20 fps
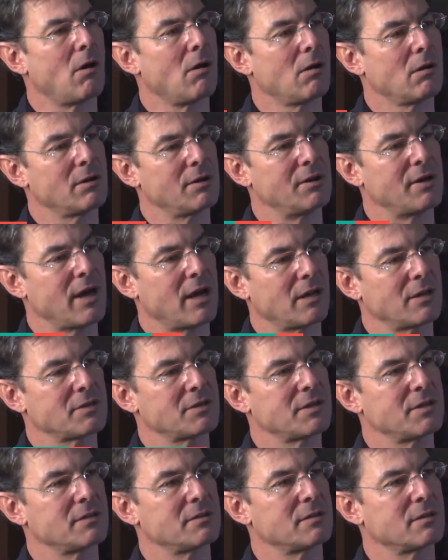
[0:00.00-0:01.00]
all
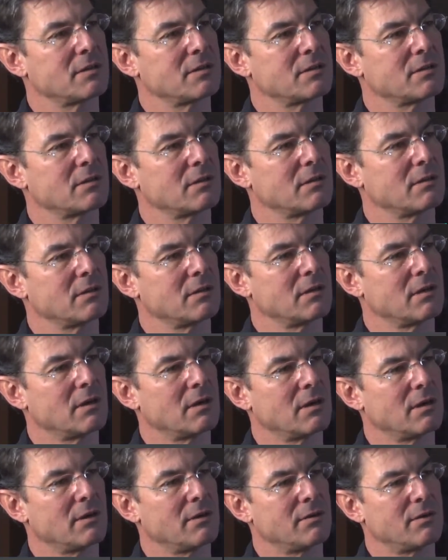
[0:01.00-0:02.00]
analyses,
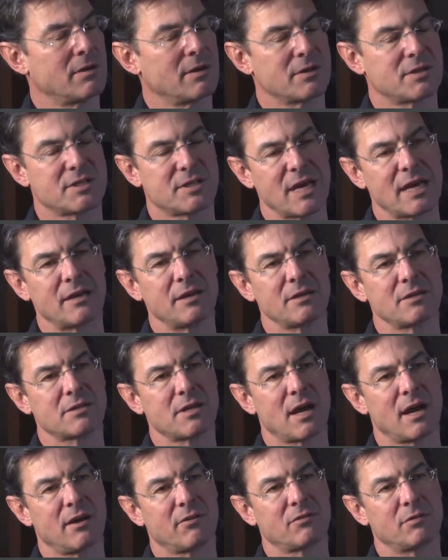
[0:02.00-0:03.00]
the settings
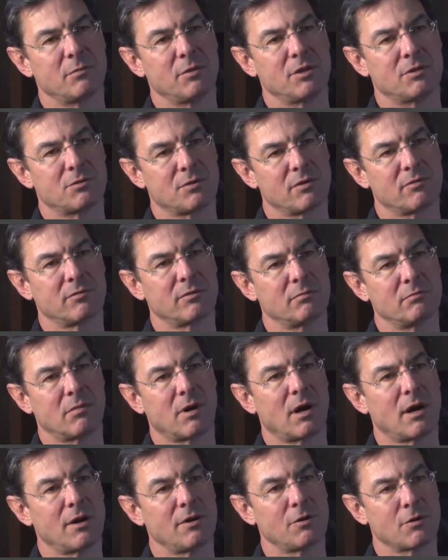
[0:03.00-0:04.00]
have to be driven
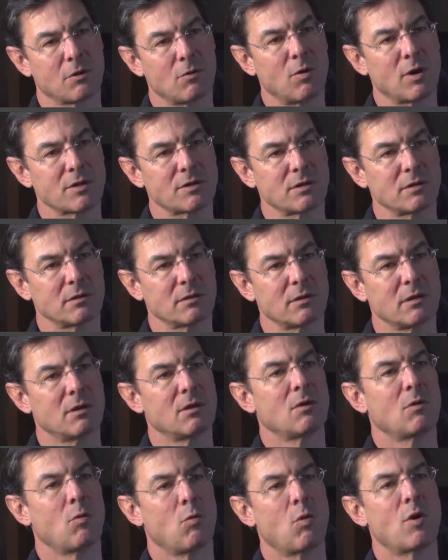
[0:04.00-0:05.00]
by your questions.
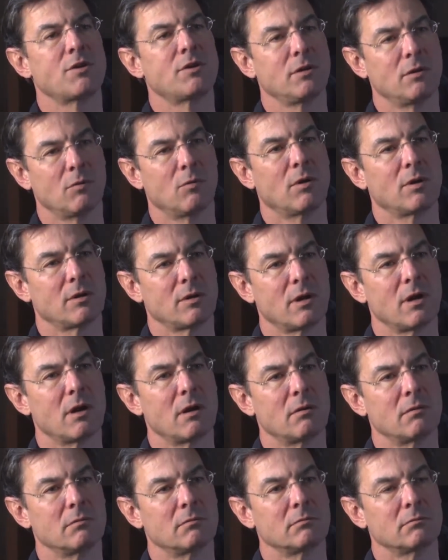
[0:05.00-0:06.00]
What do you want to
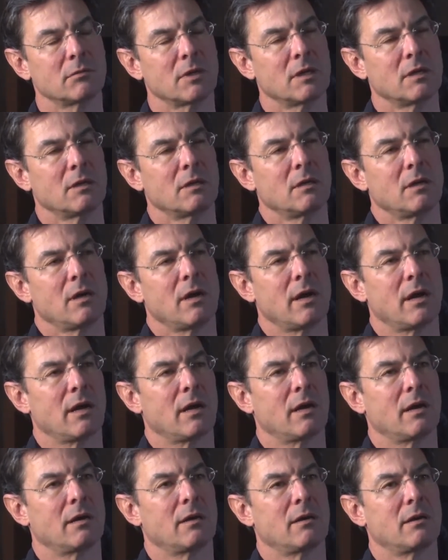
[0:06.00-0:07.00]
know?
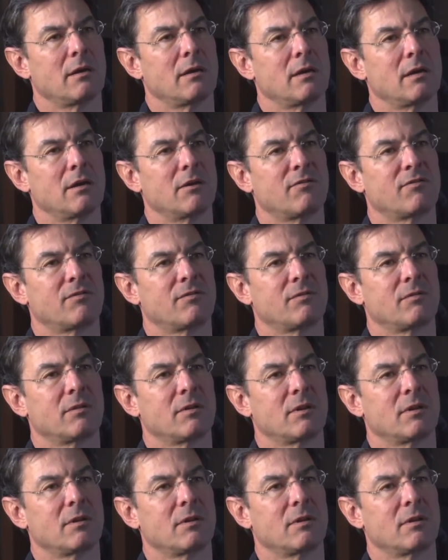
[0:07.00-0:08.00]
And if
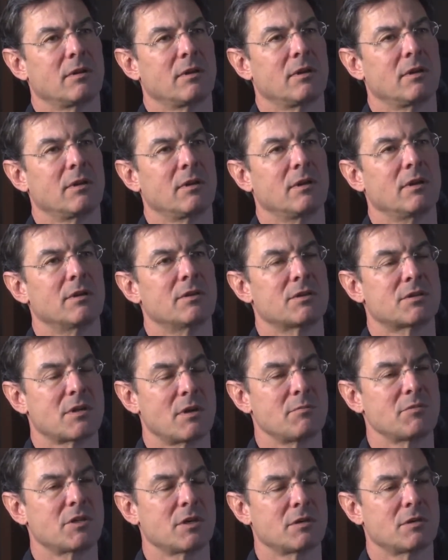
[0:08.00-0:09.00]
in
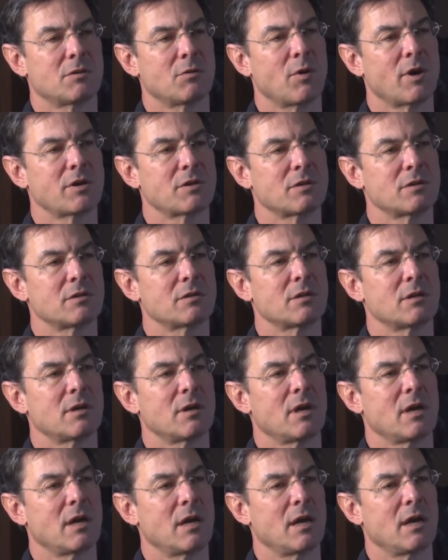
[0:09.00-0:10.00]
some situations
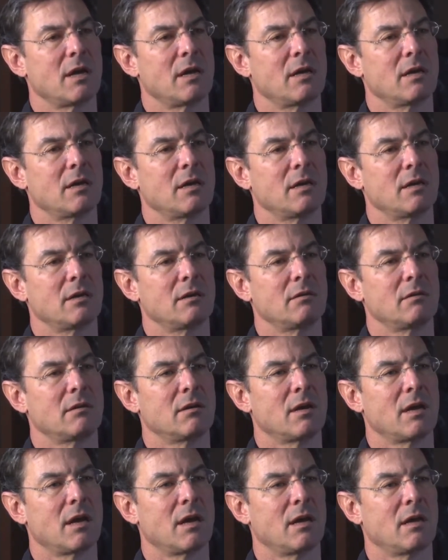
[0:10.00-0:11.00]
a
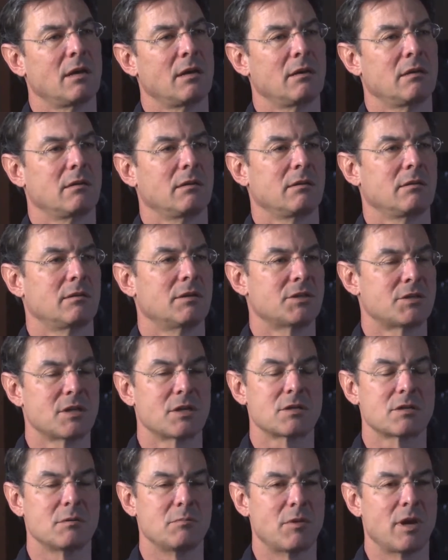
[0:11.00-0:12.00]

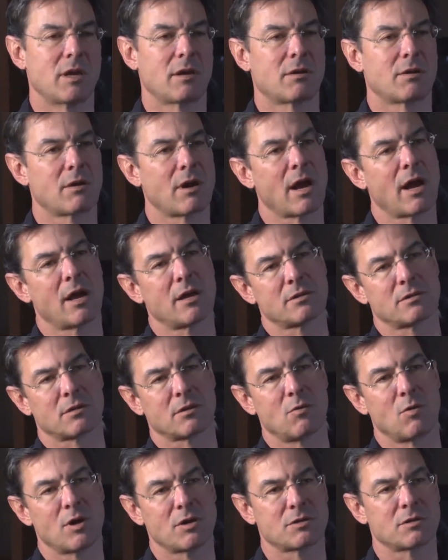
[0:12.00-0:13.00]
decision maker asks
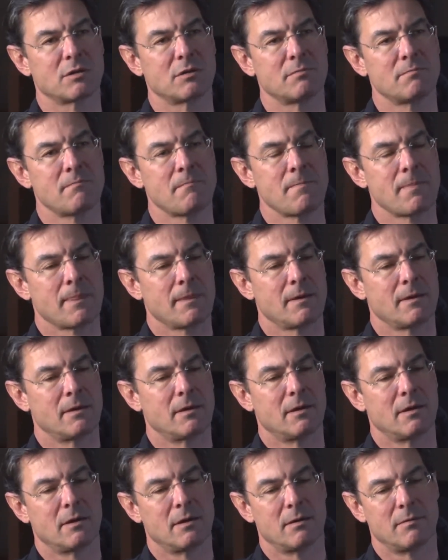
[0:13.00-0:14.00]
a question,
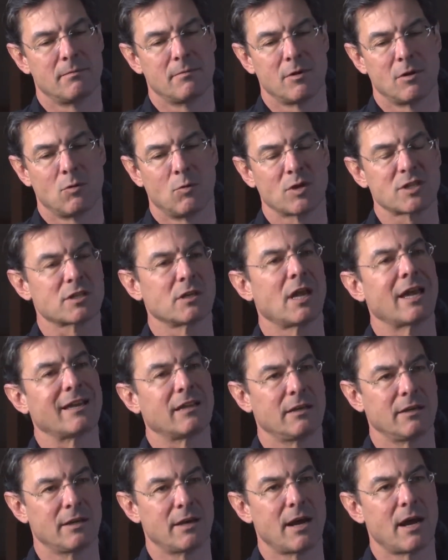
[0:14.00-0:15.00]
what's
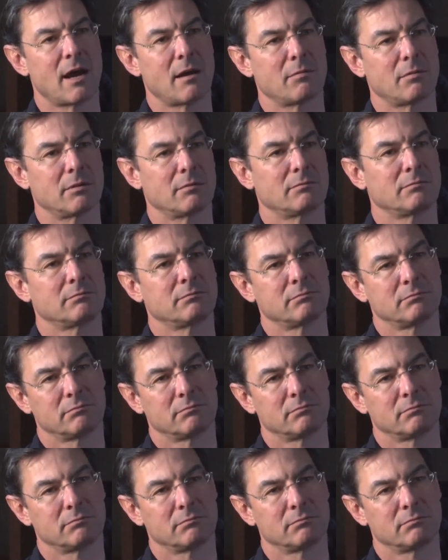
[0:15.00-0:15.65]
likely to happen?